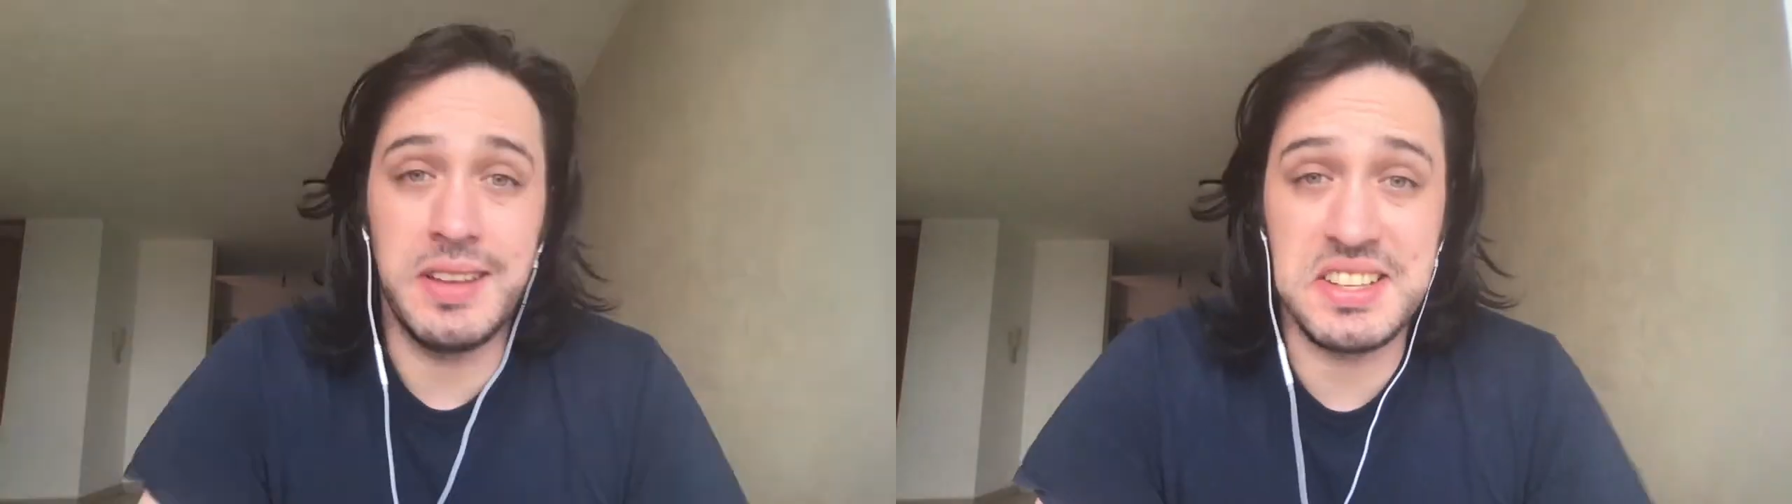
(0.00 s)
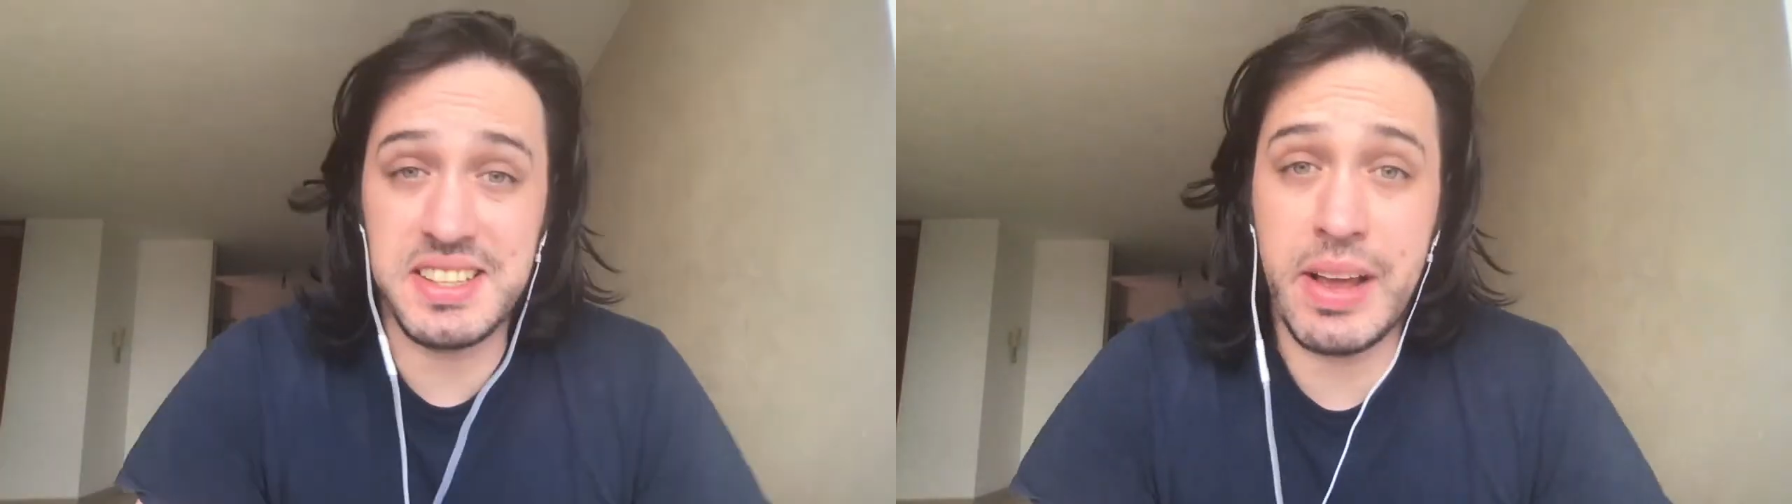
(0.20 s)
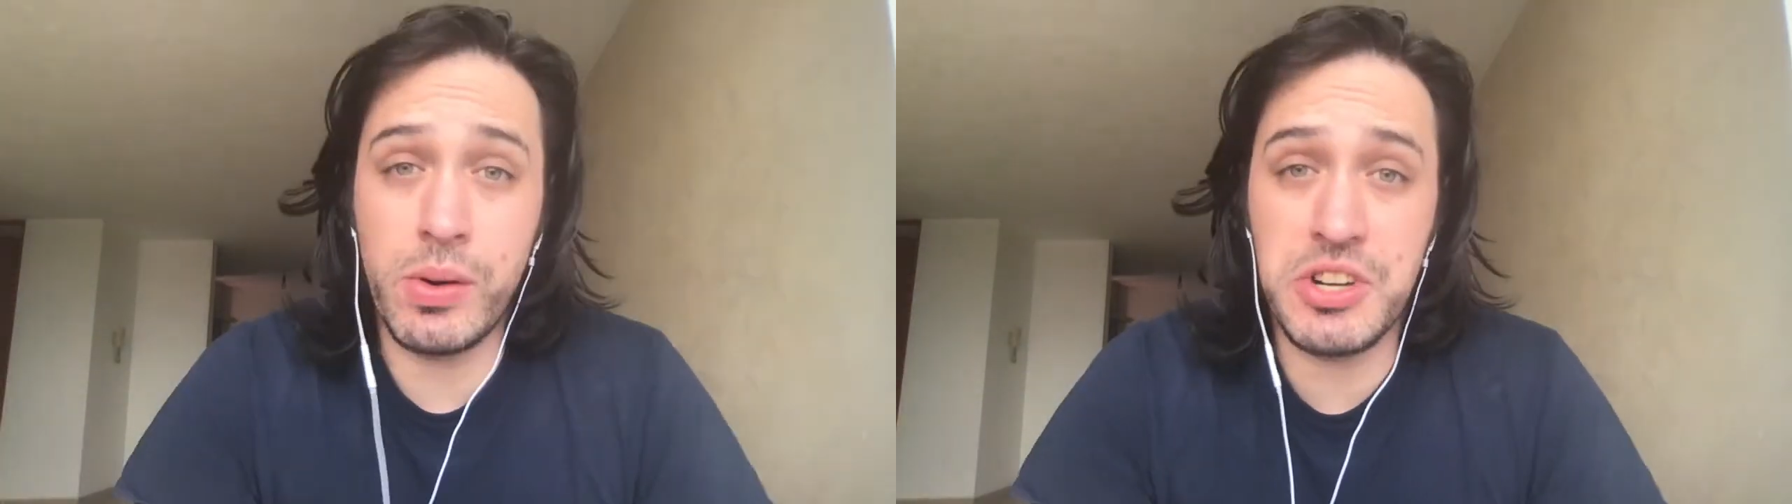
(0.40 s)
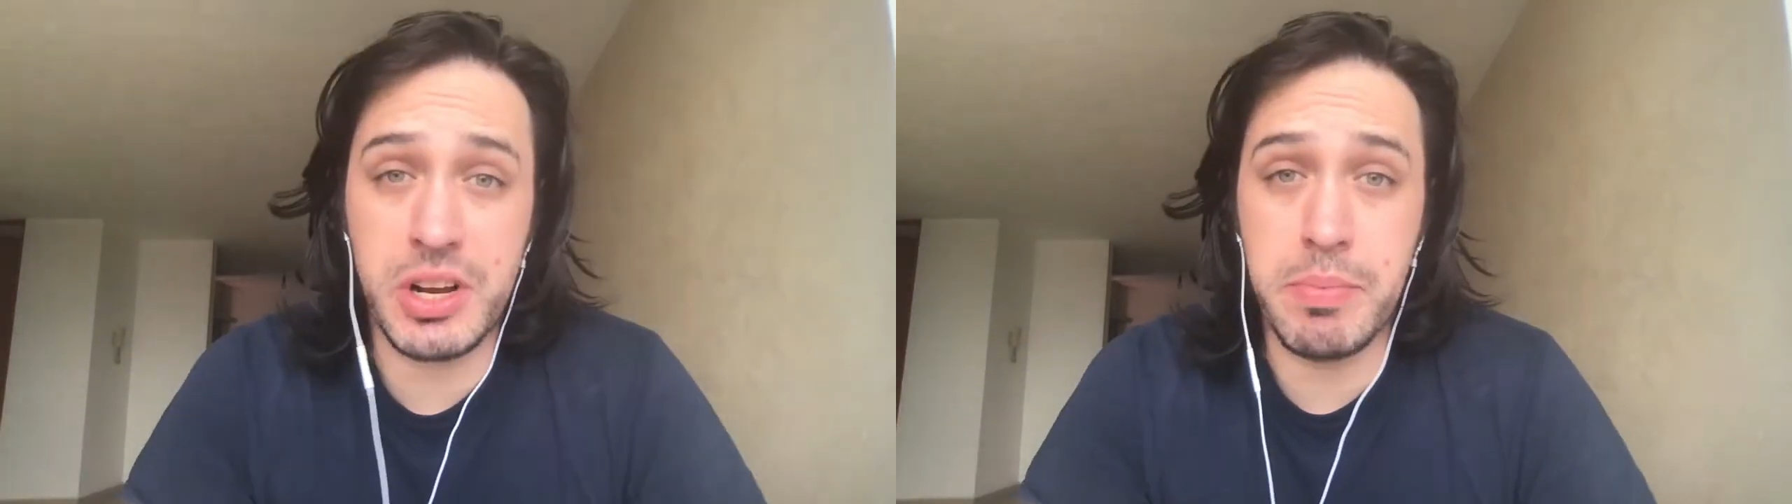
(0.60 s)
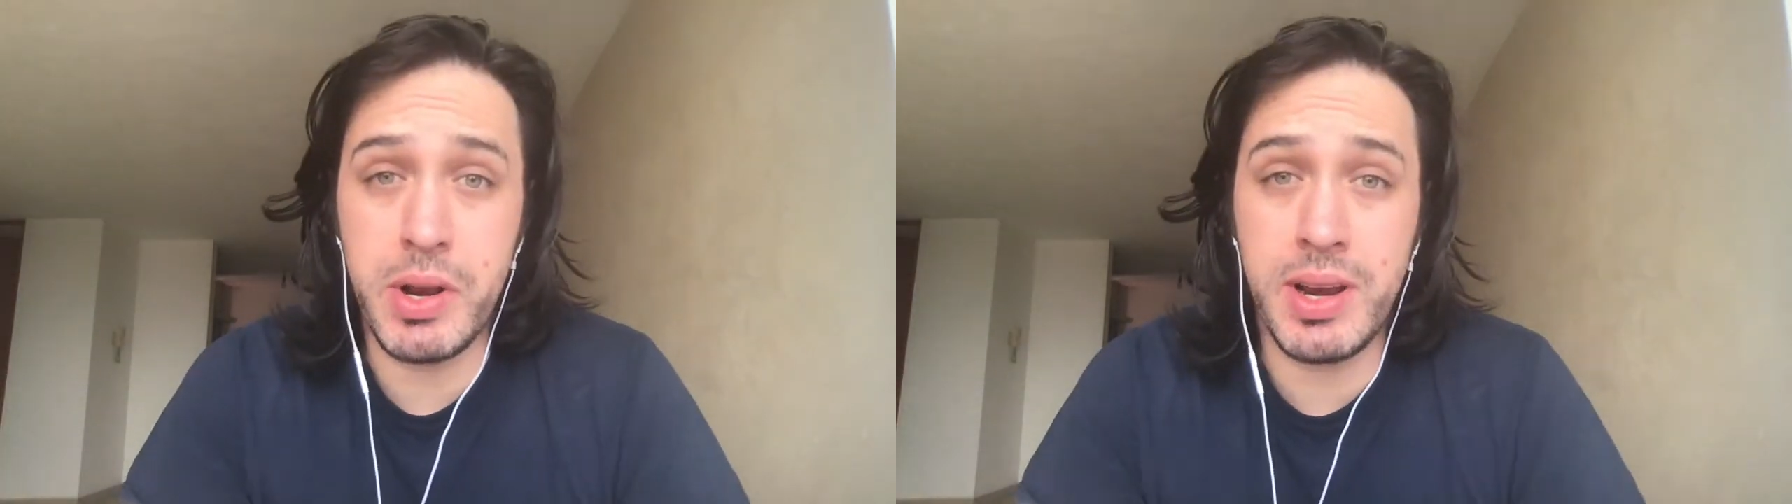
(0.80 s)
The language
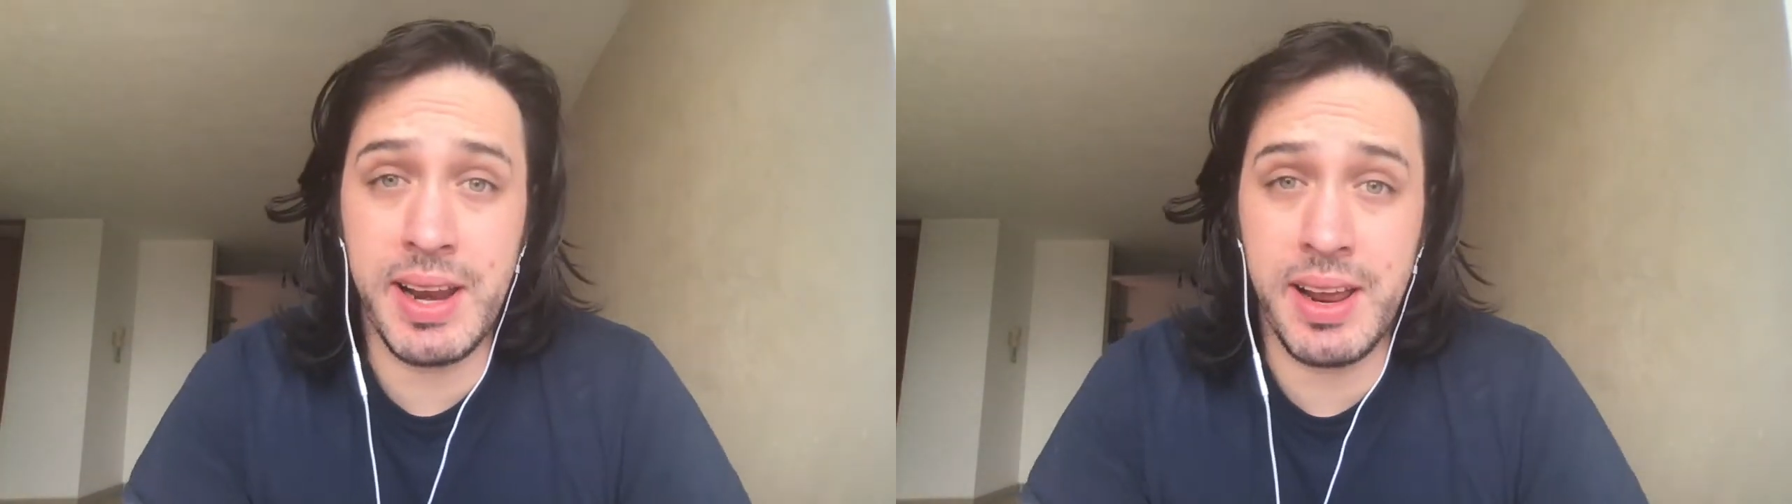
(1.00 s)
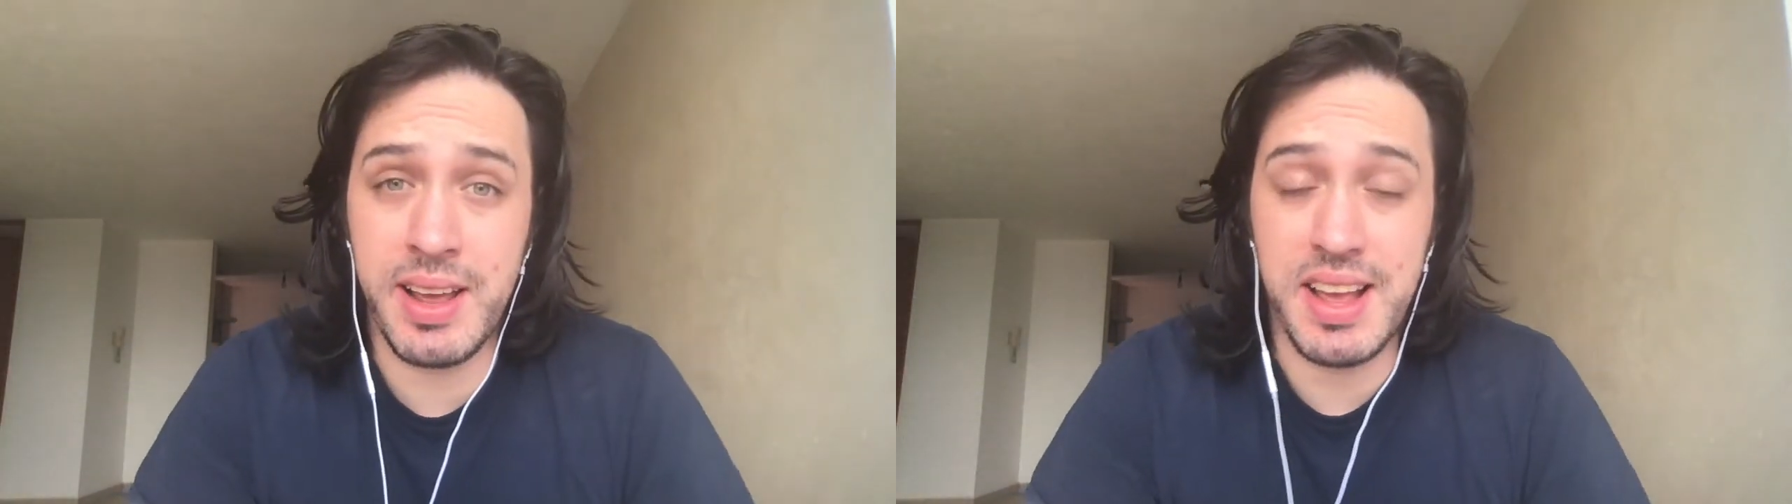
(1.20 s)
community